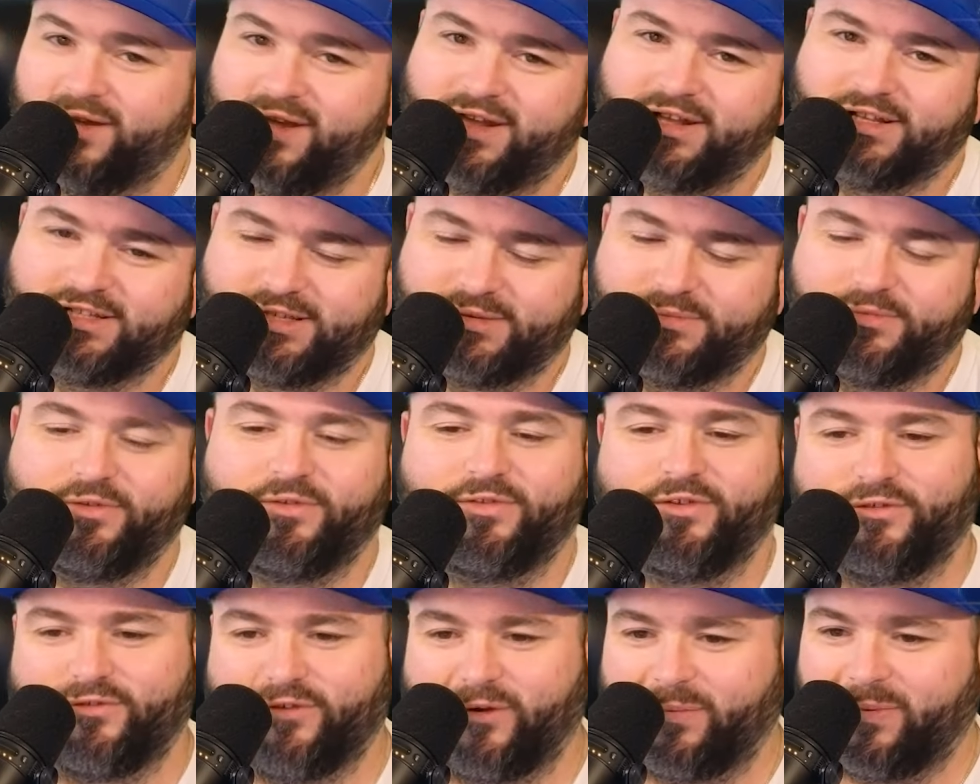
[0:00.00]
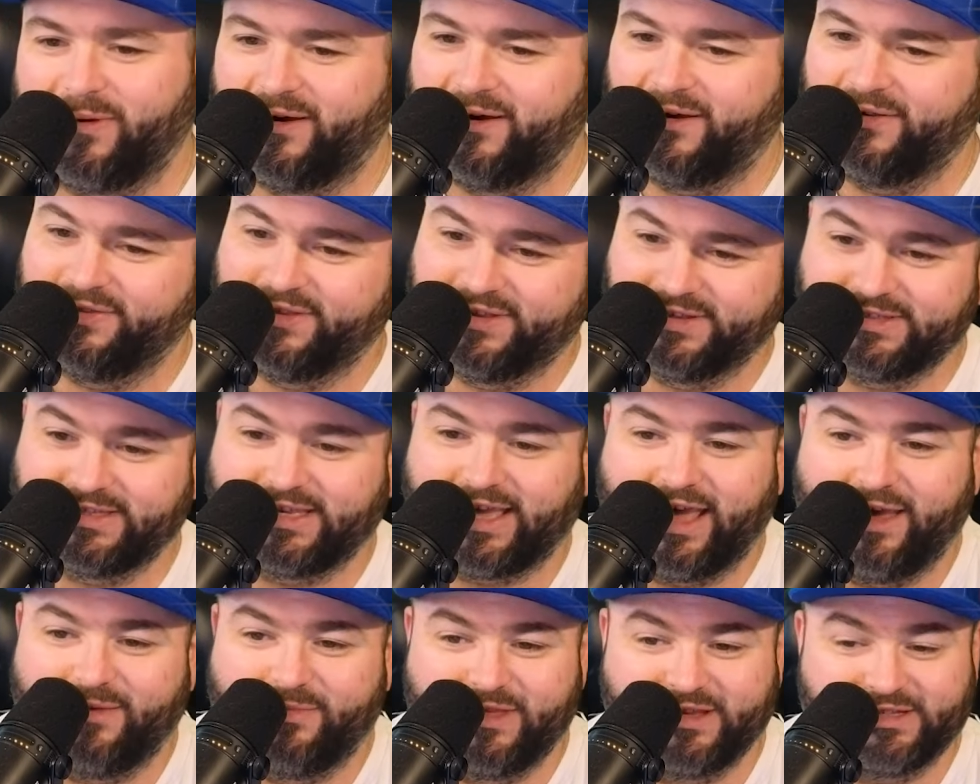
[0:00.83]
to move the football in this
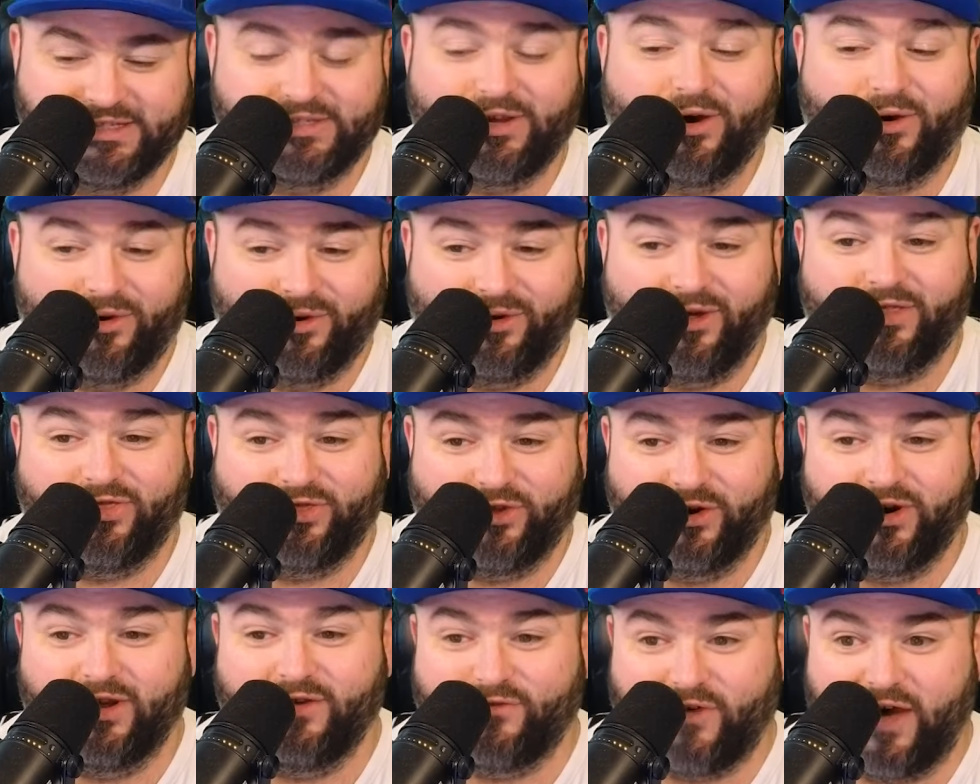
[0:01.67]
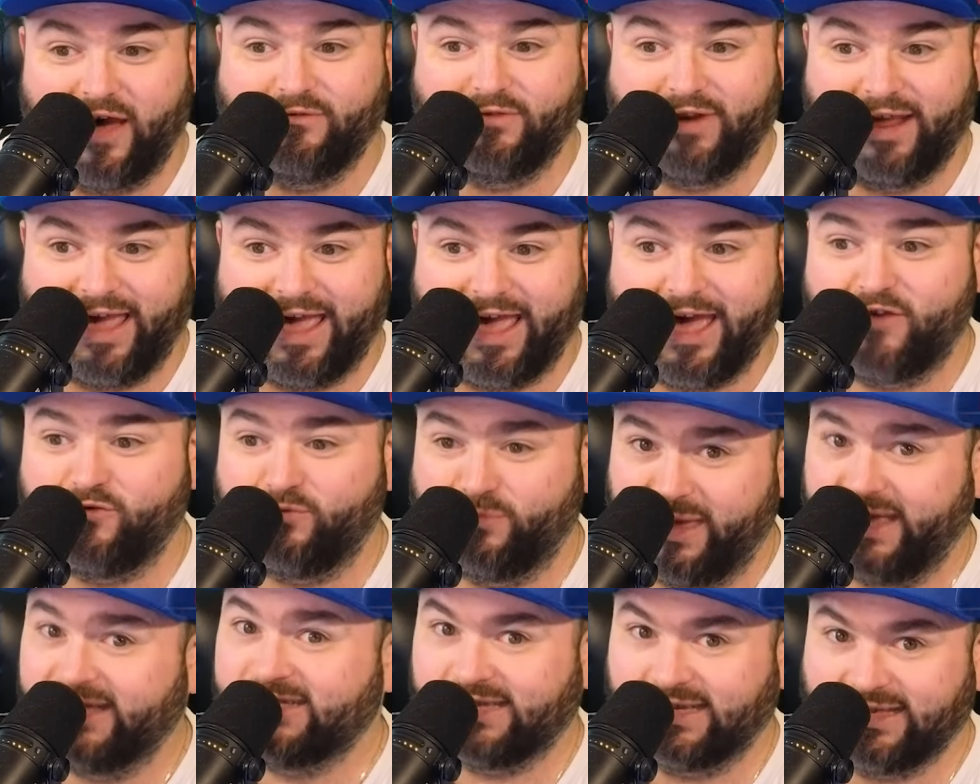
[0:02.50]
game. This total at 35.5
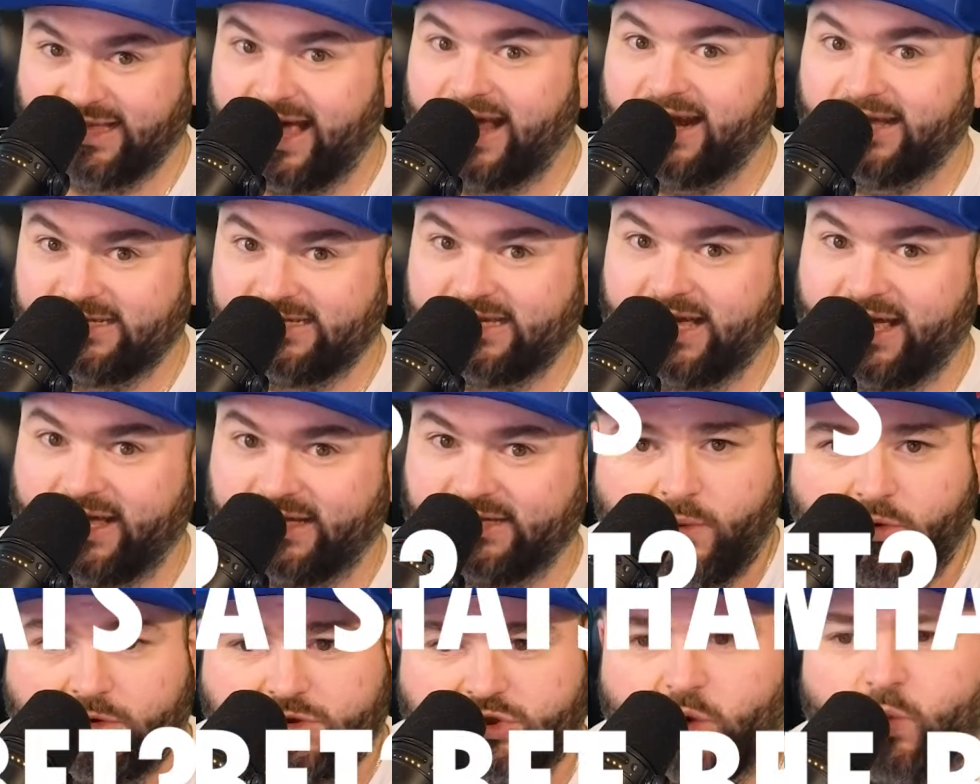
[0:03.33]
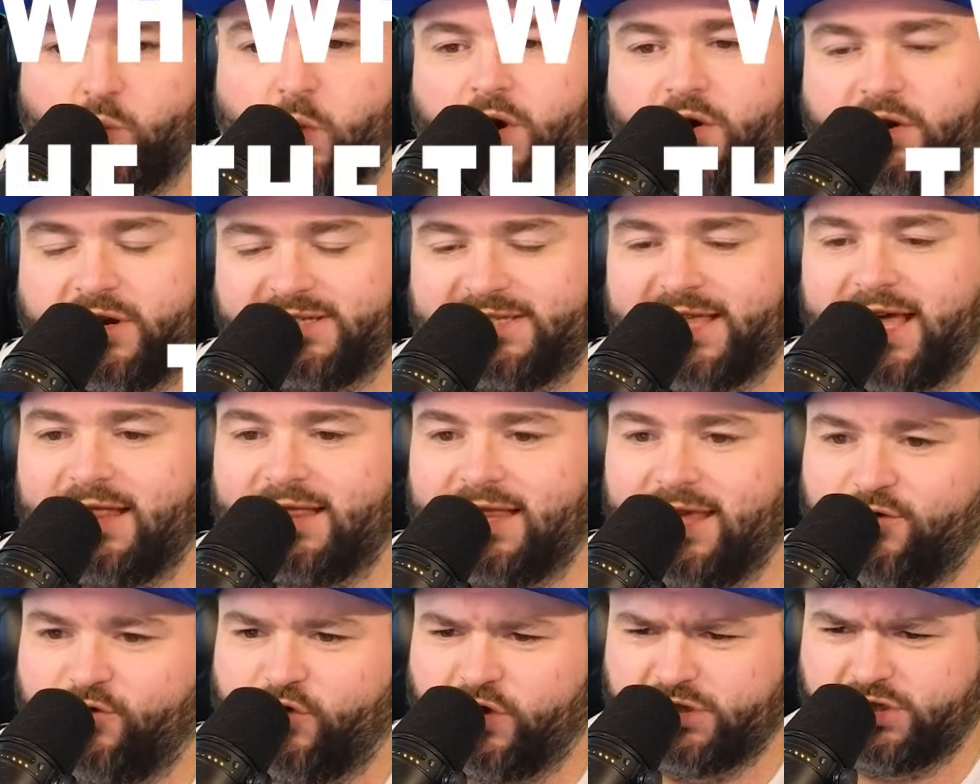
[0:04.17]
makes a lot of sense. So where does that
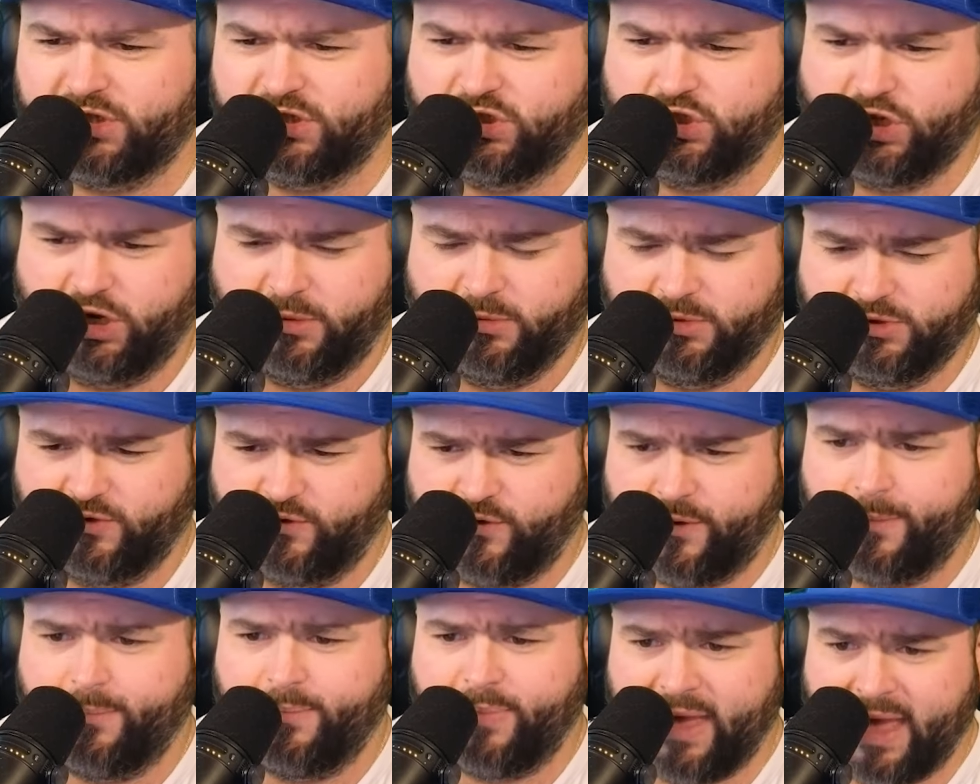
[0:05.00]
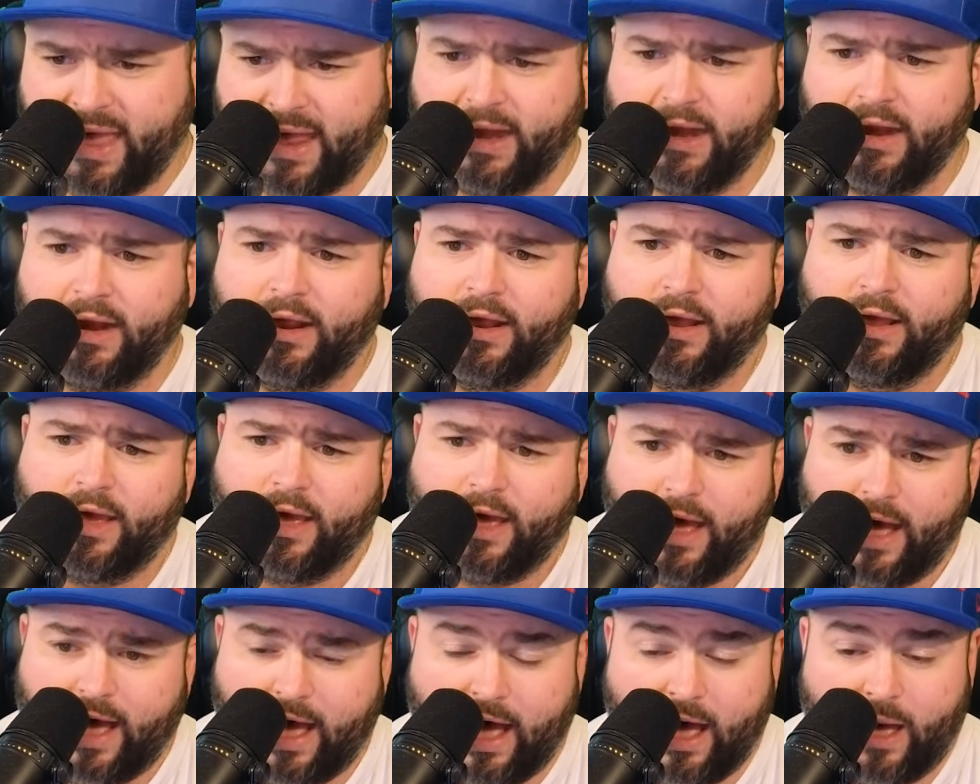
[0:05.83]
leave us in terms of a bet?
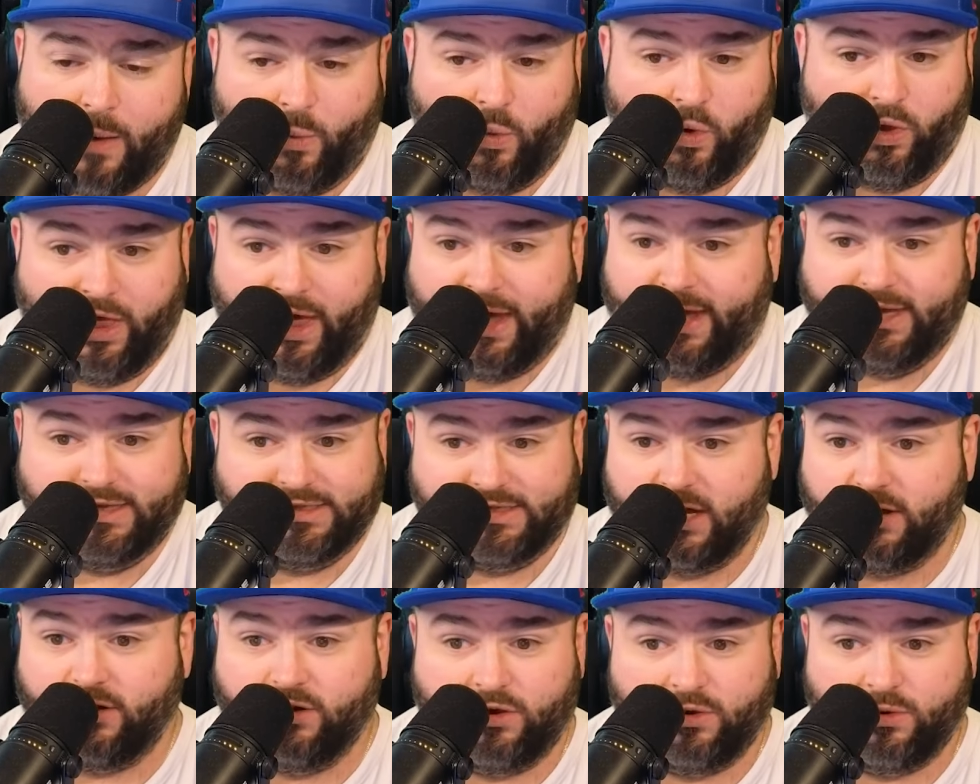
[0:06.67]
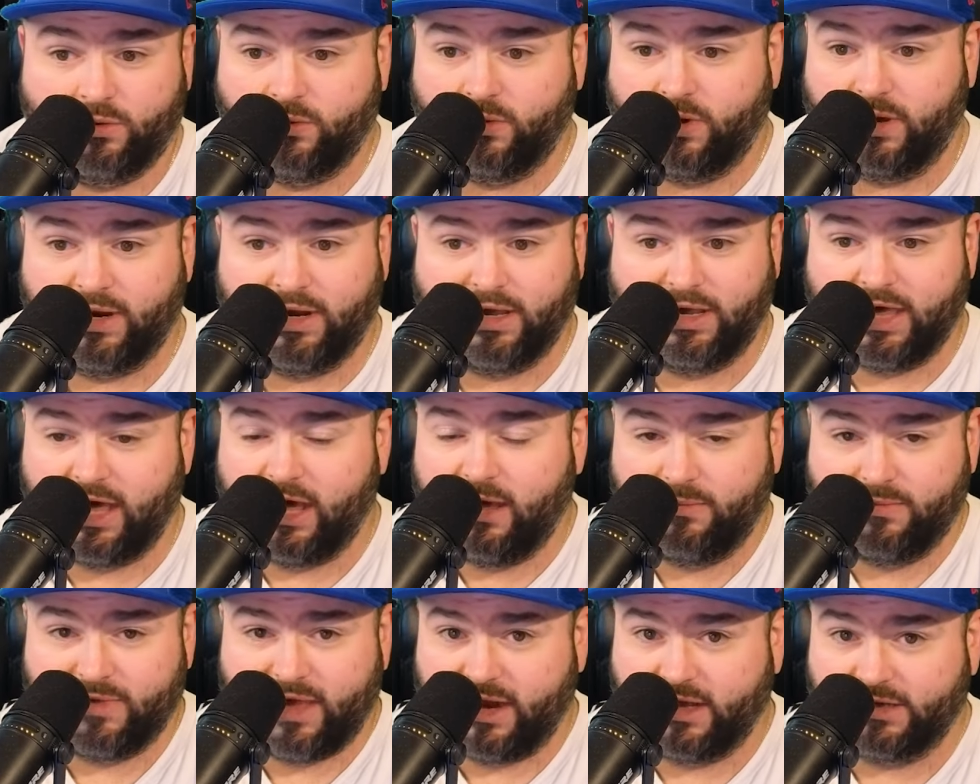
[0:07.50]
Well, I can tell you, in a
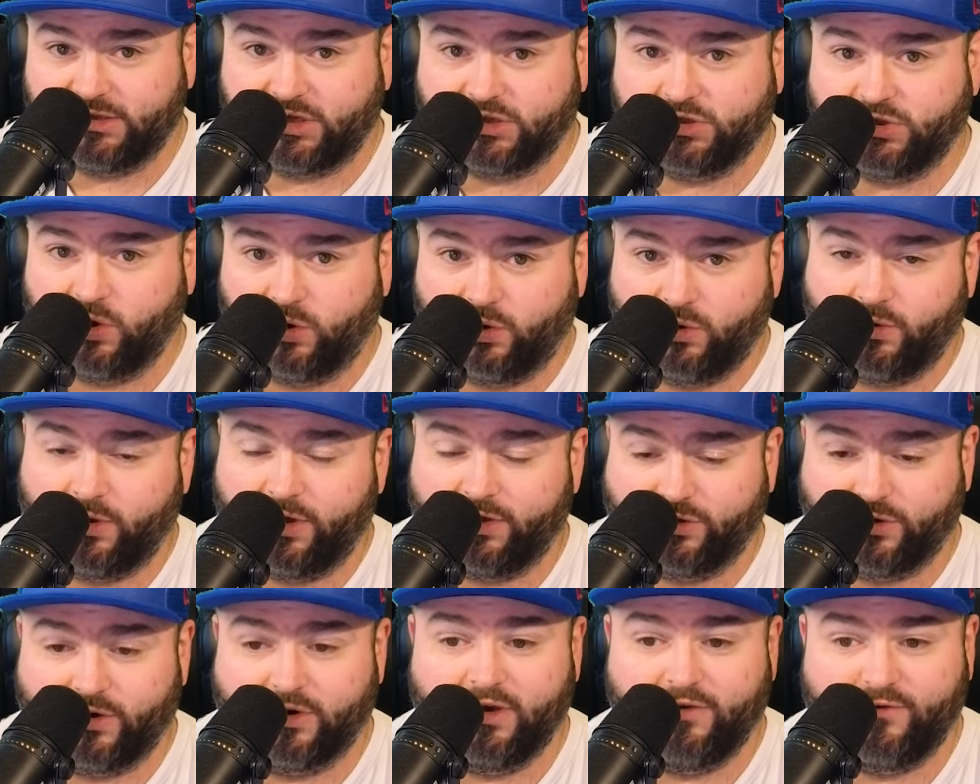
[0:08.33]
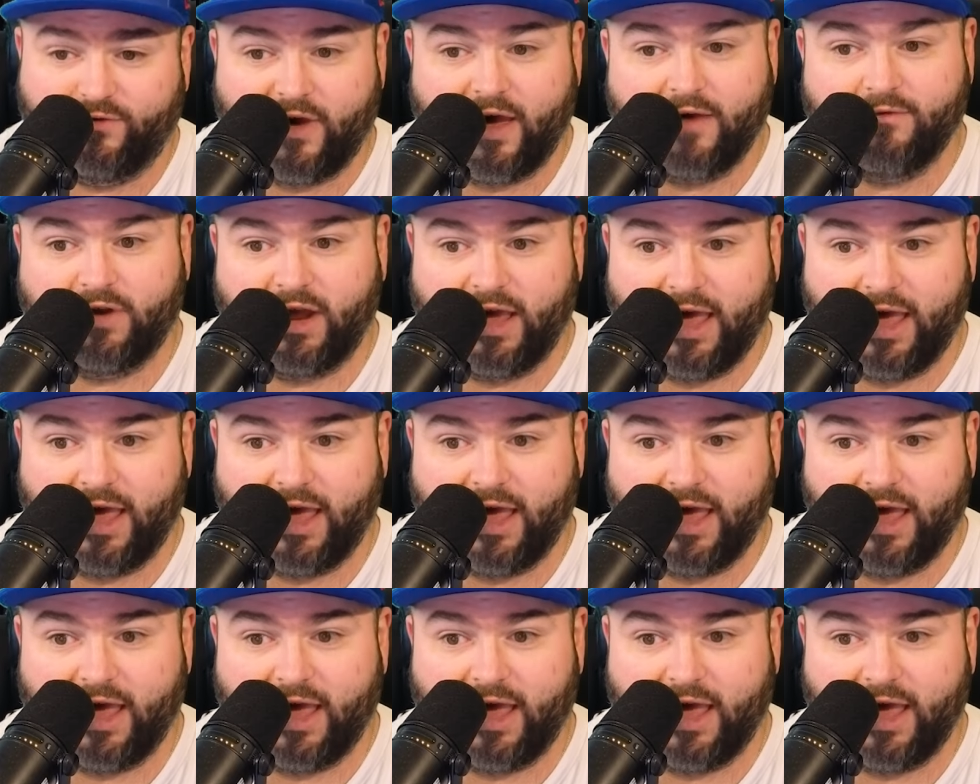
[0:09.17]
game that has a total at 35.5,